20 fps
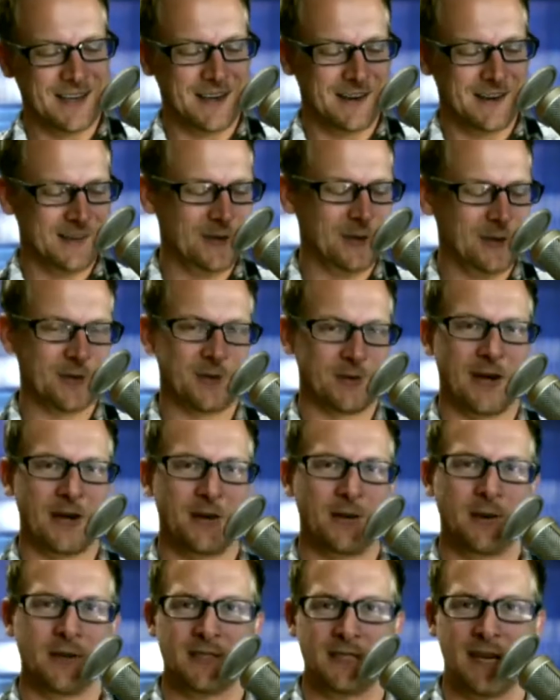Harry Knowles trying
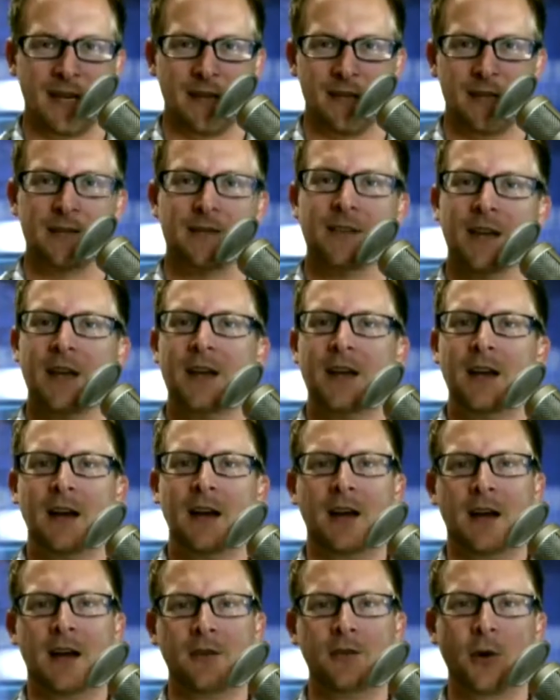to extend his
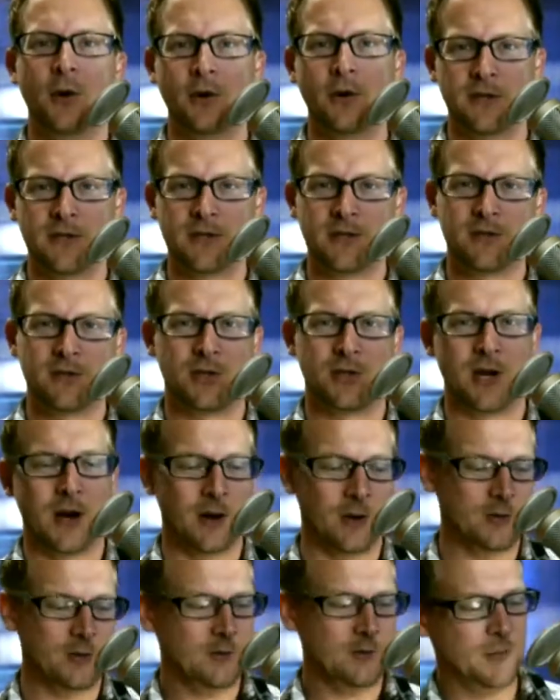uh, Nerdist
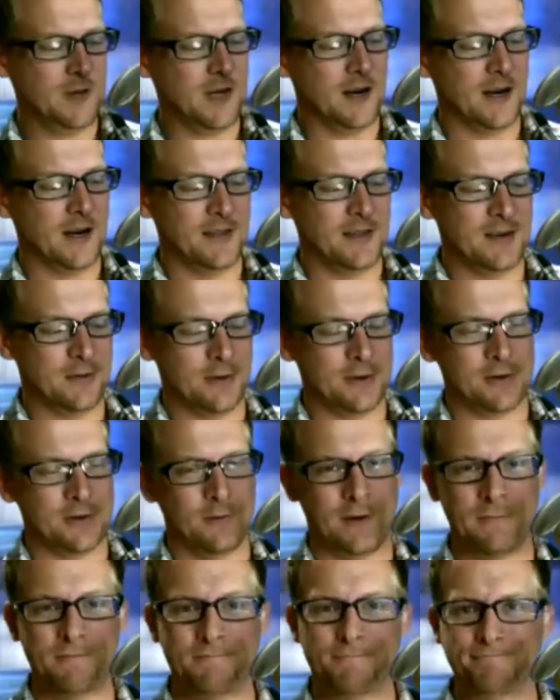show beyond the original
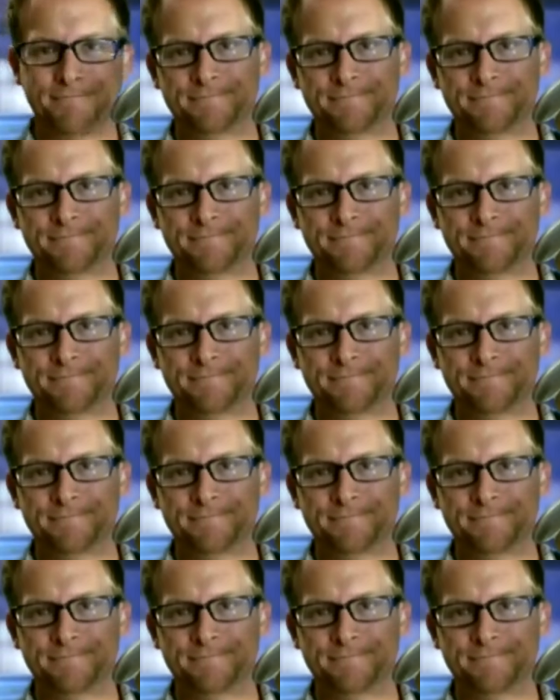one.